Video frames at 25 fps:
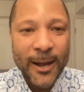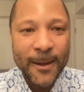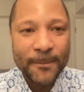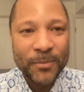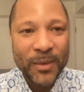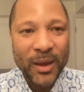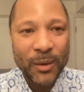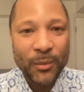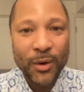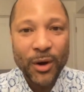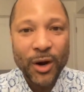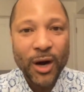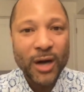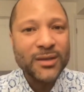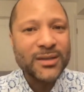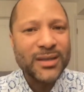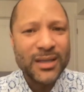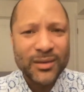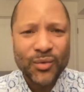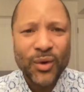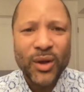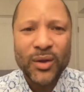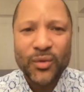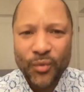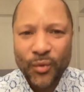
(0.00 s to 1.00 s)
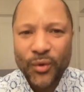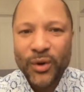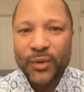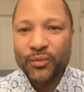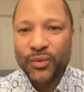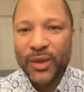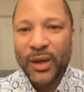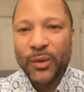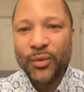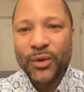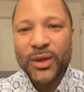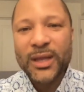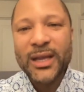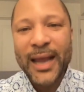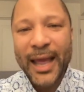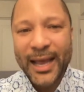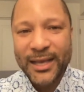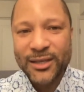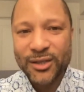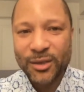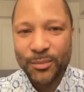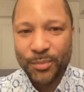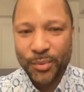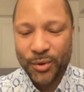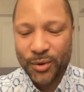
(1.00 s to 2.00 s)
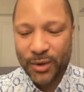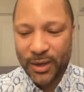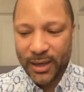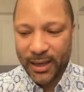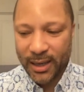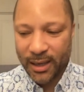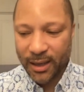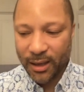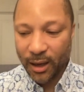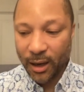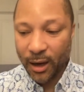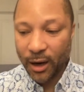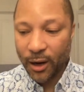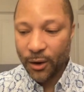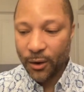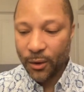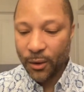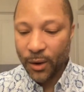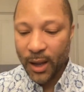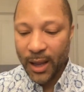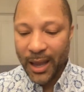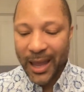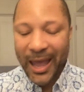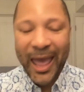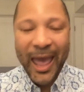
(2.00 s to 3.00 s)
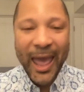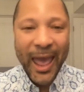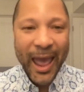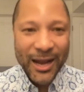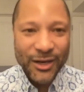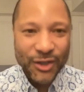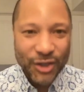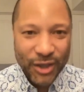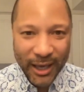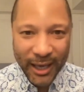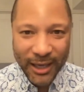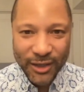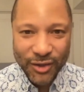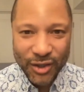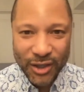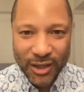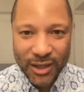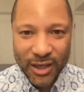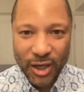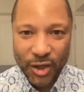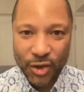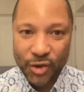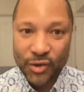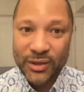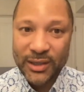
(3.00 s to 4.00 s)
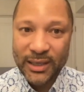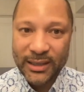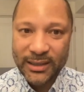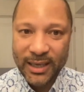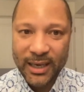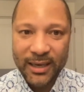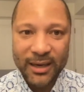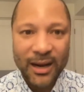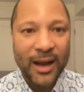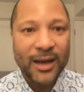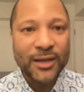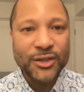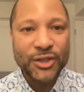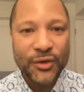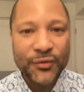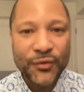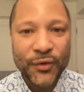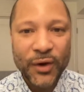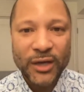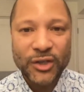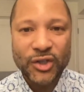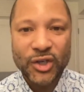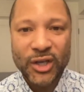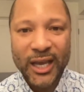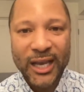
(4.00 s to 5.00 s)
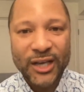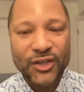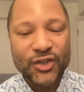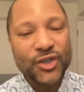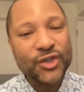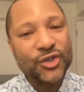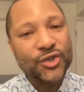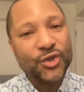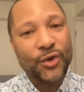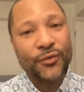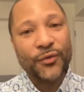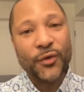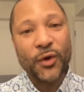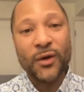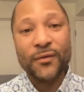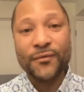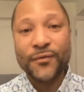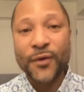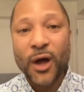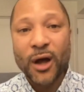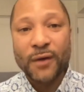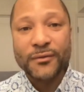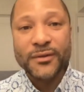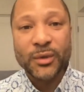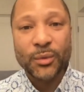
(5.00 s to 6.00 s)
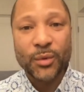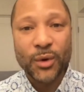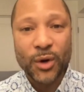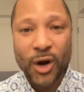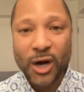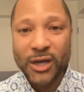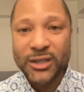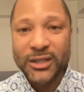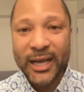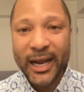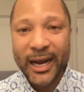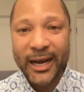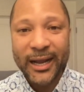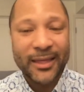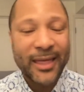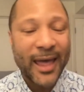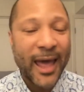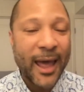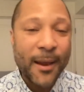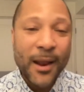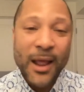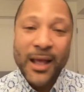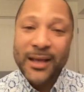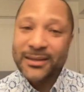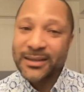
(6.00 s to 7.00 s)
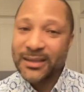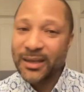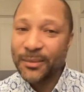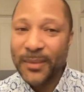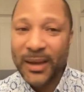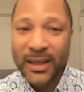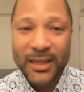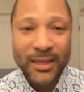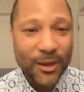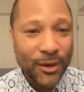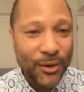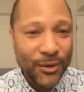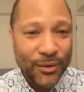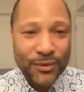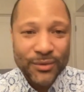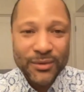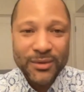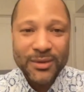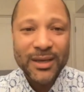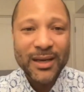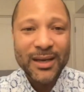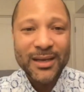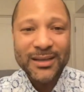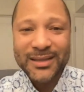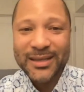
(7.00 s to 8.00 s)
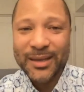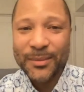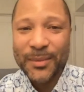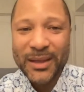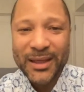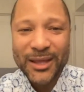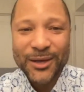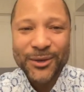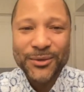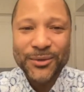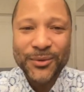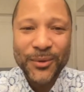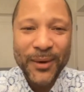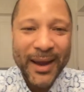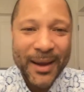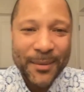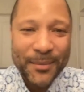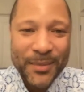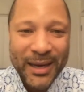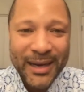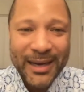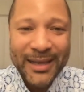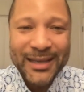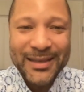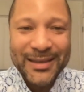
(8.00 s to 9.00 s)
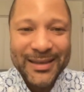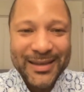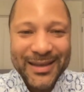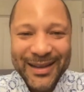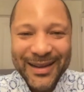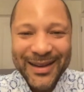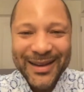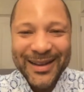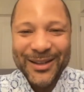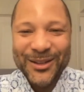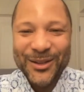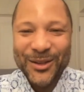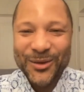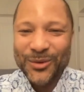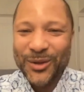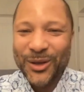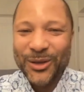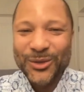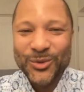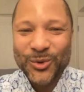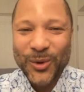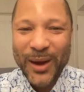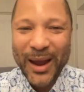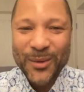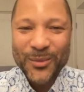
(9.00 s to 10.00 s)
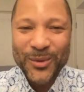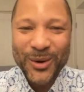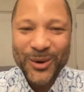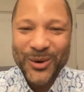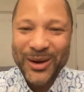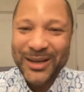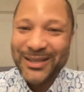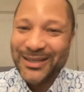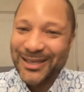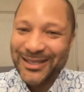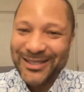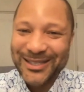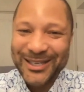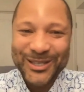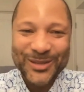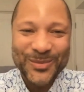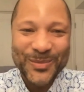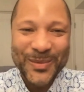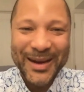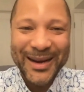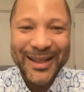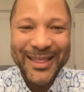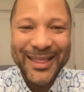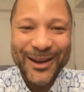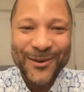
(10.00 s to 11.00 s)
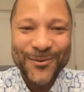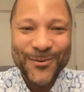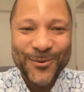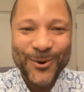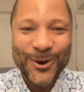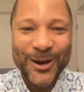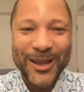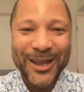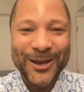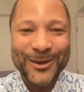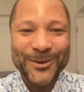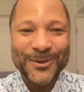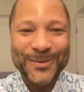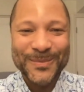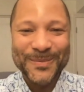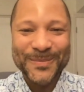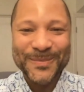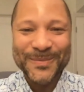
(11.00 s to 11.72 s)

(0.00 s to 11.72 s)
in regards to, they really like supporting, you know, education and using technology for education. So if you're involved in regard to any of that, submit those grant monies. Those grant requests, because there's money there for you.